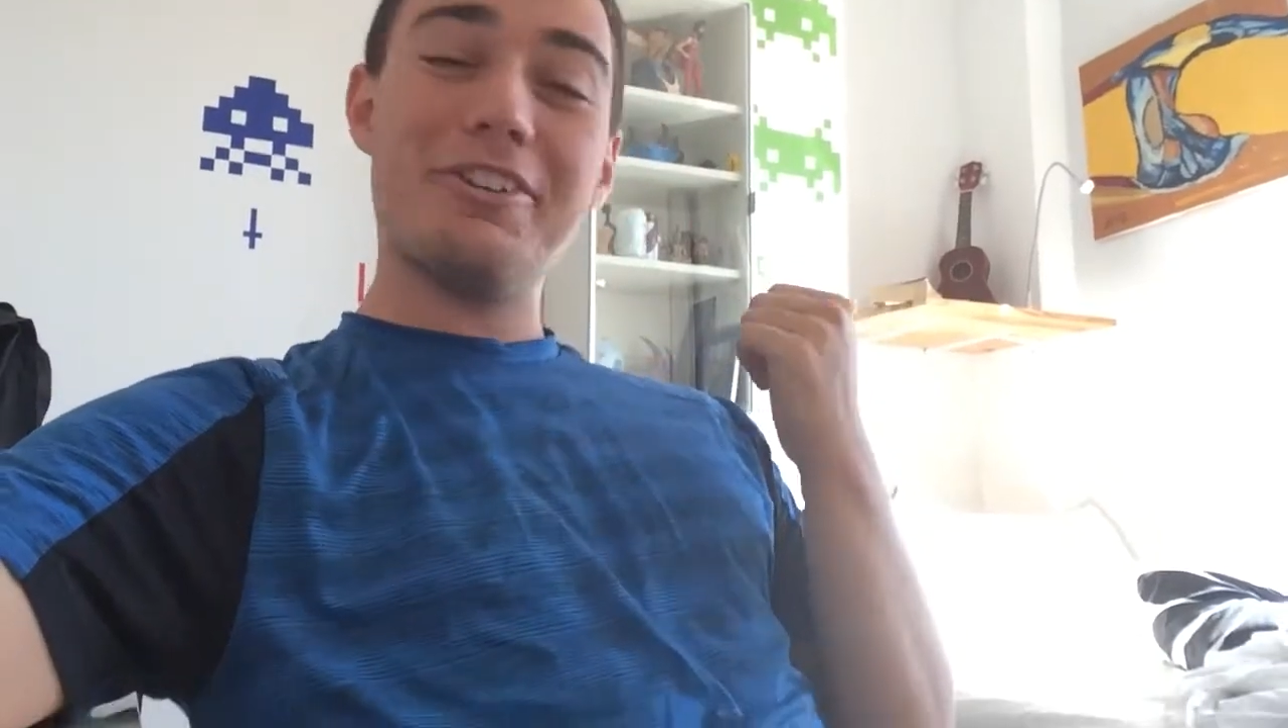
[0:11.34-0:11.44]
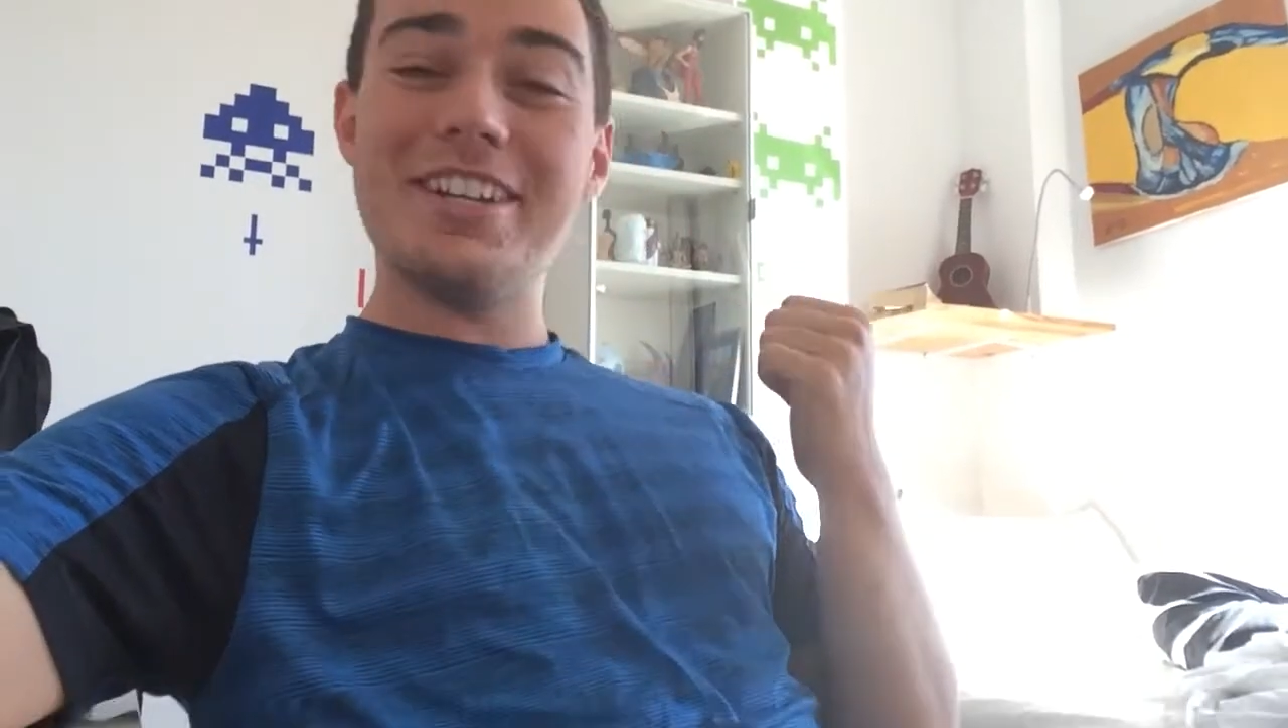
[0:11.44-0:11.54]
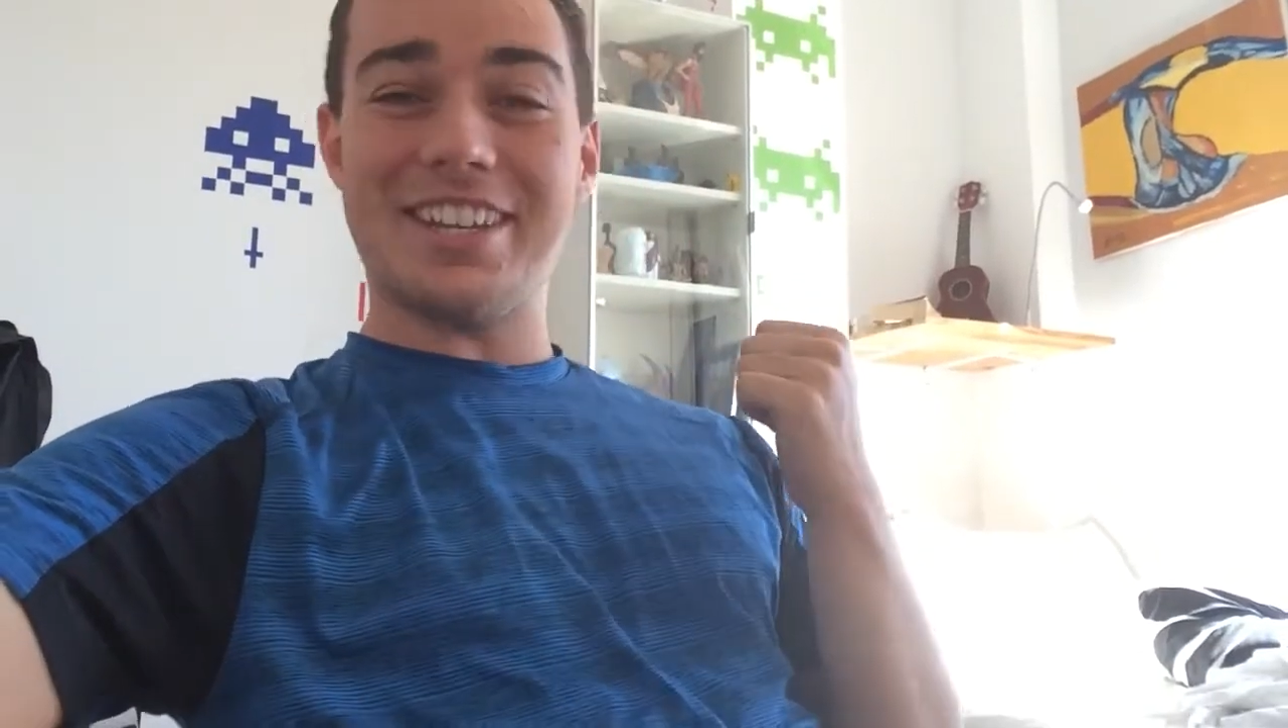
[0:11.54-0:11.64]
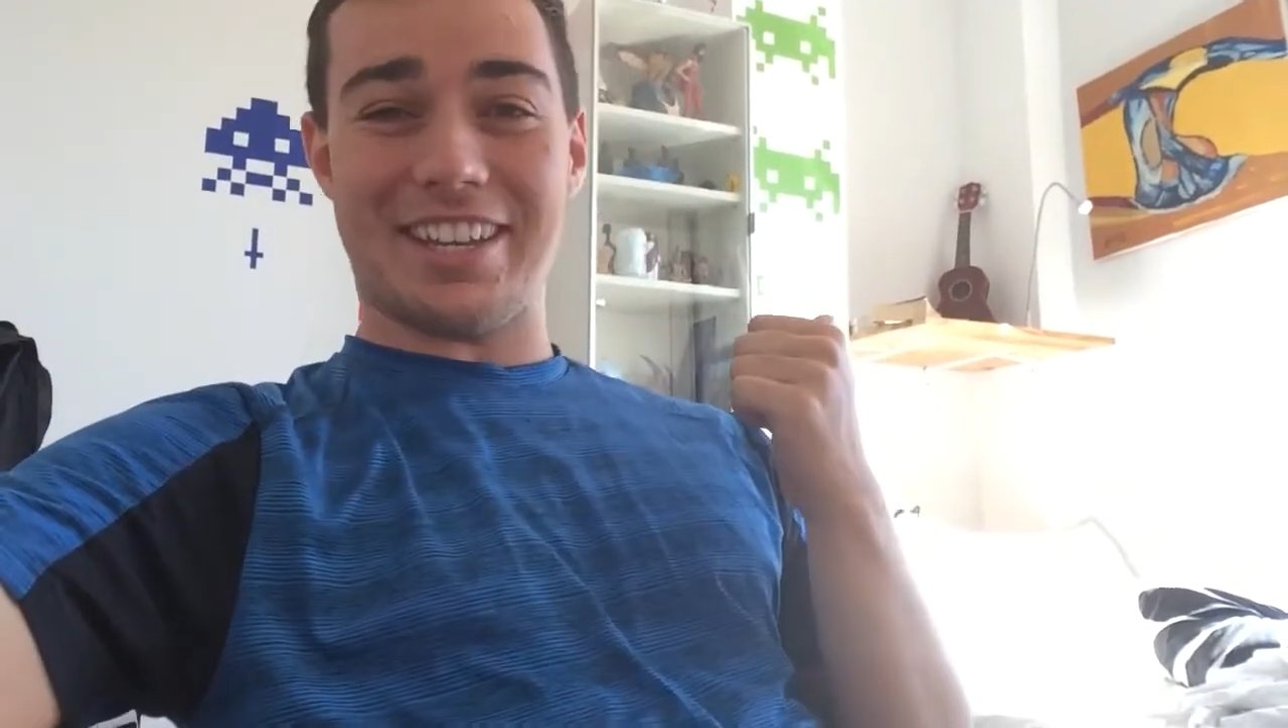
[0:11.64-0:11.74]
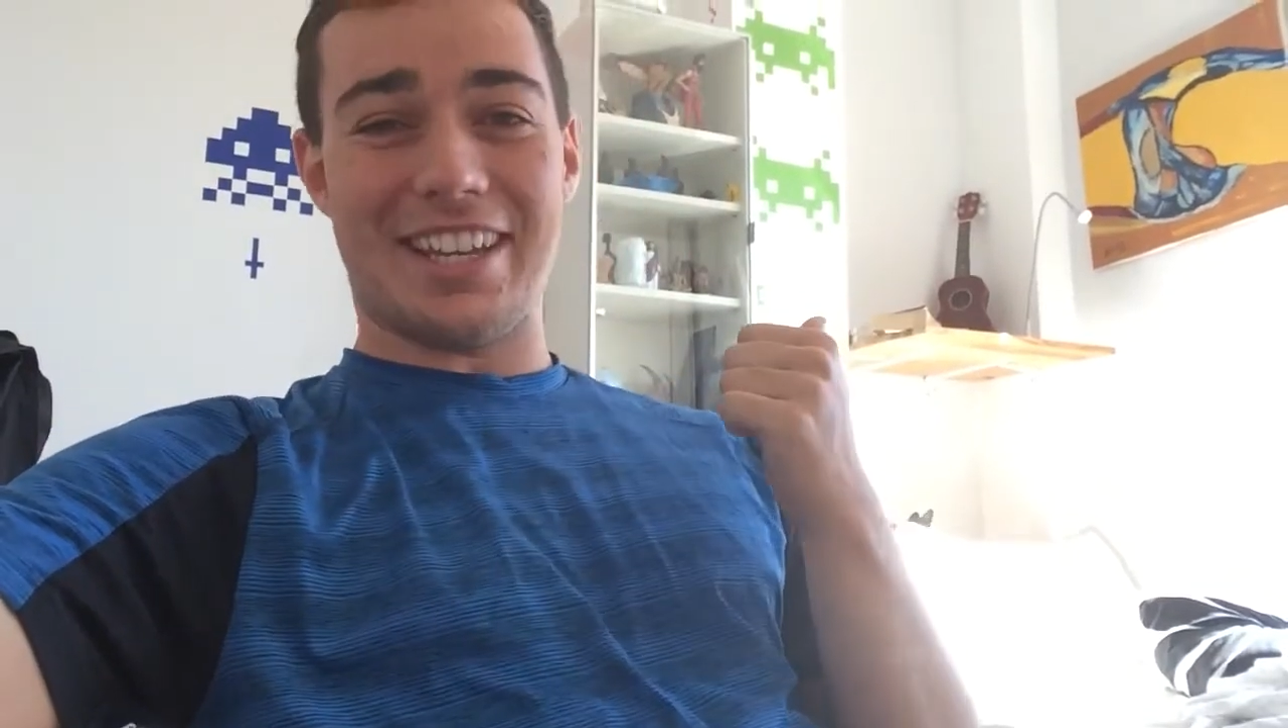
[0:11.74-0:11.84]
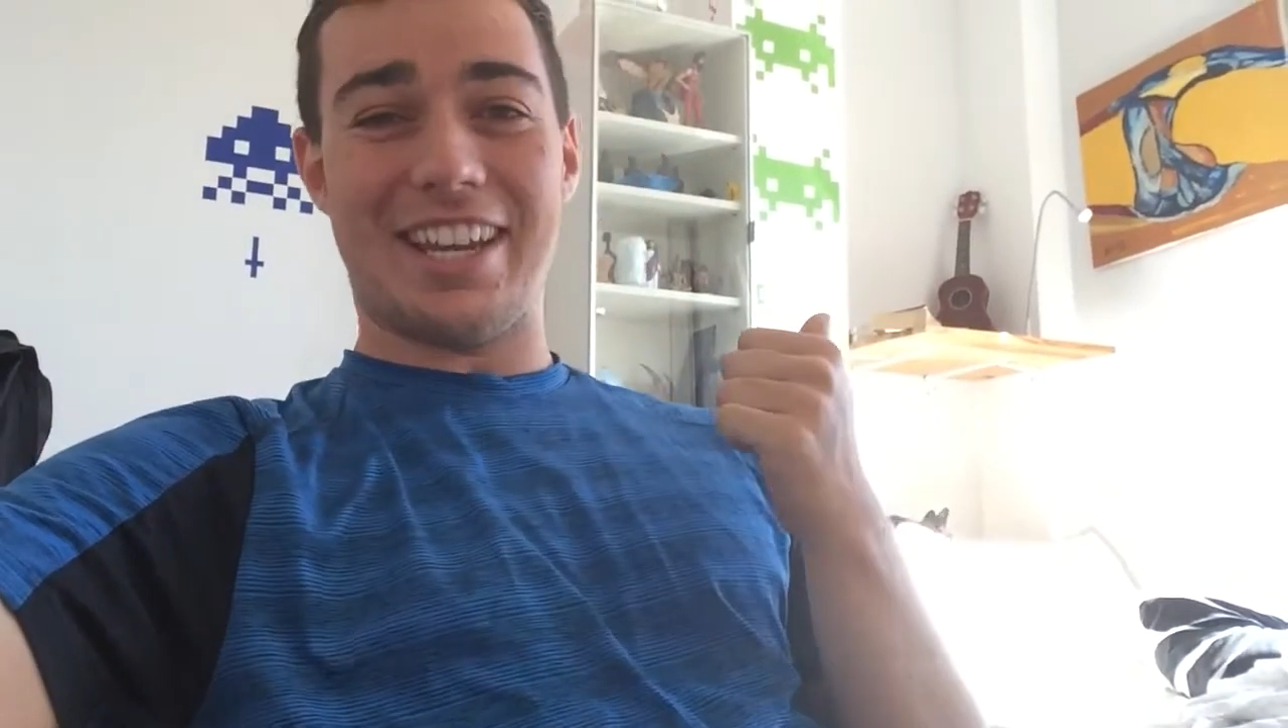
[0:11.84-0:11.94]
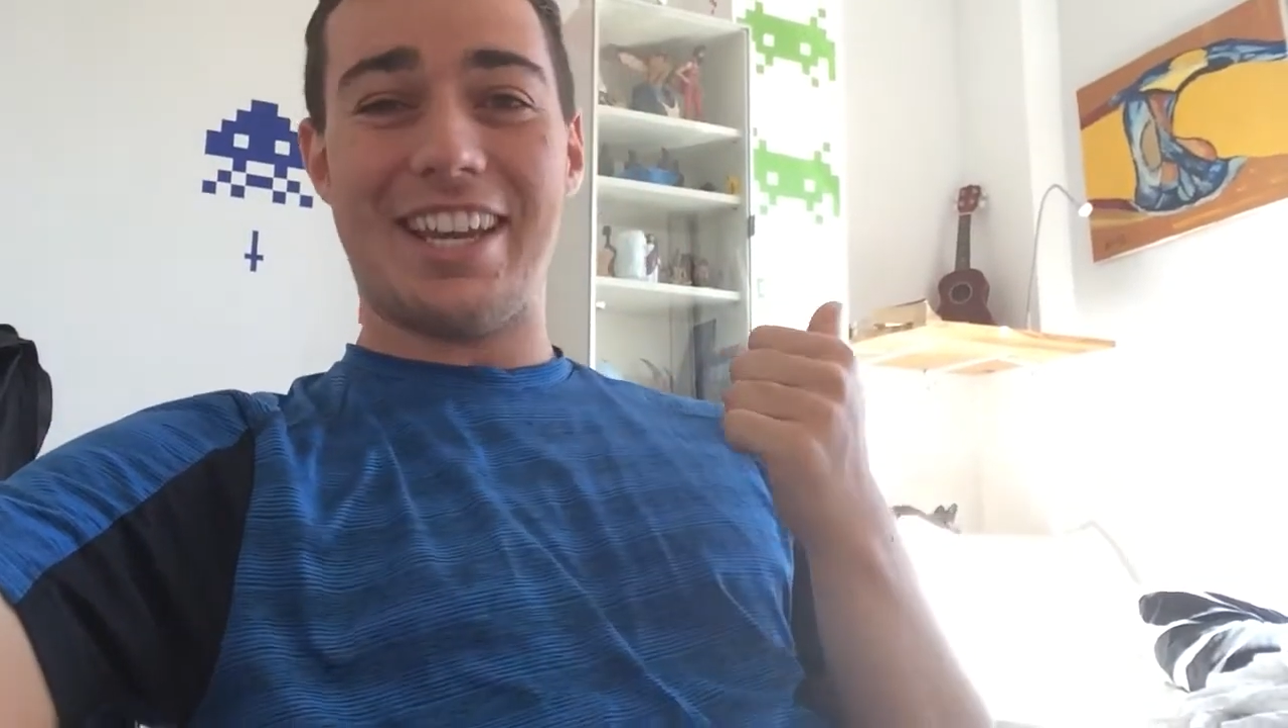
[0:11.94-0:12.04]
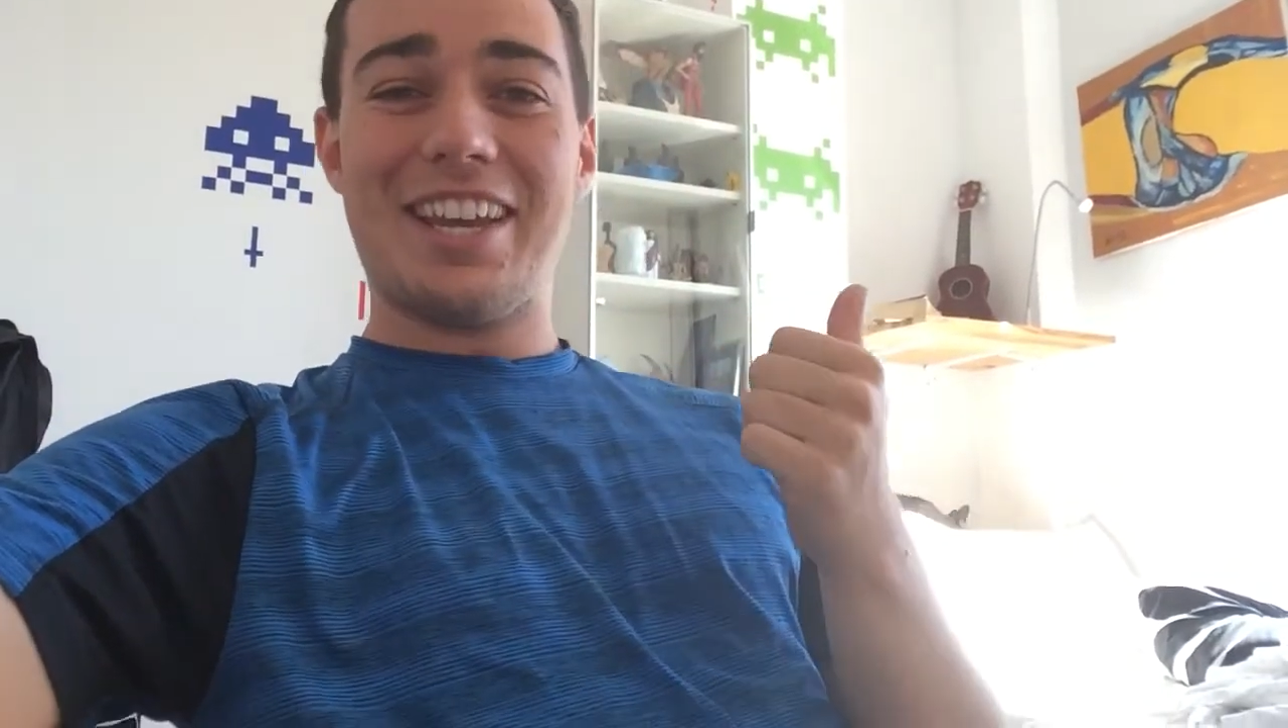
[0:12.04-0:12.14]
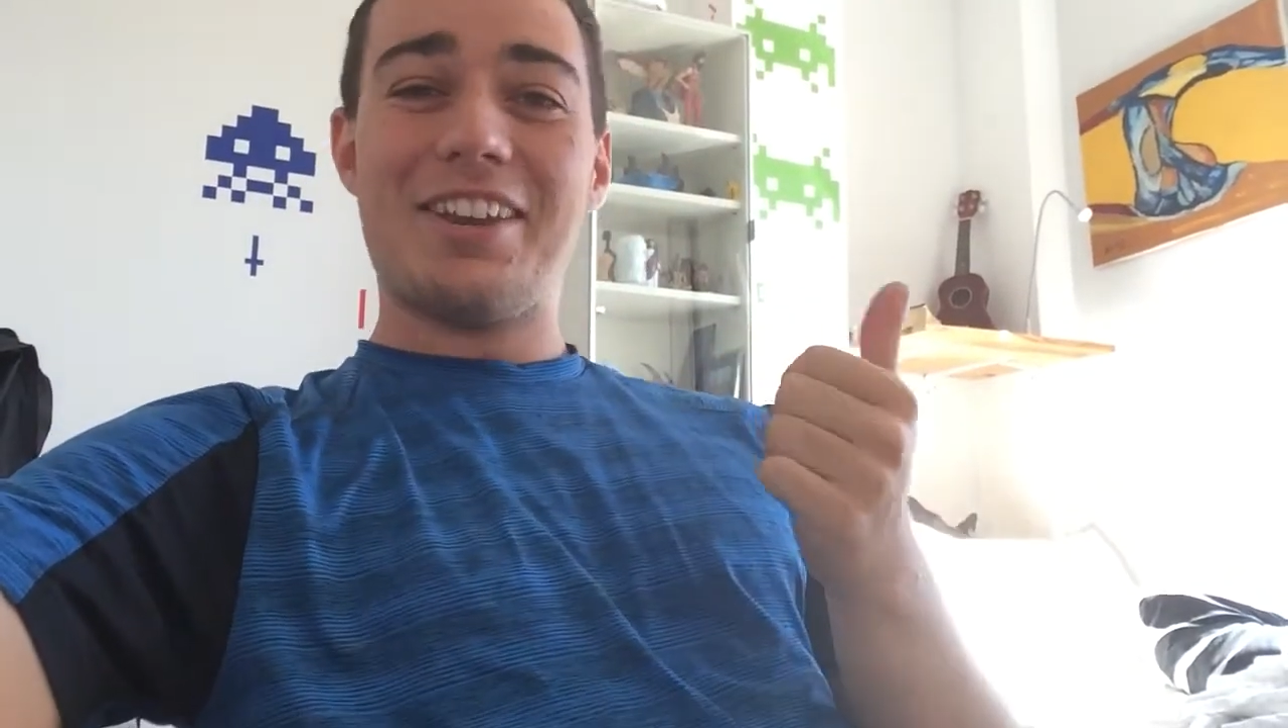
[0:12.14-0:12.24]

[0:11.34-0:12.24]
Frida here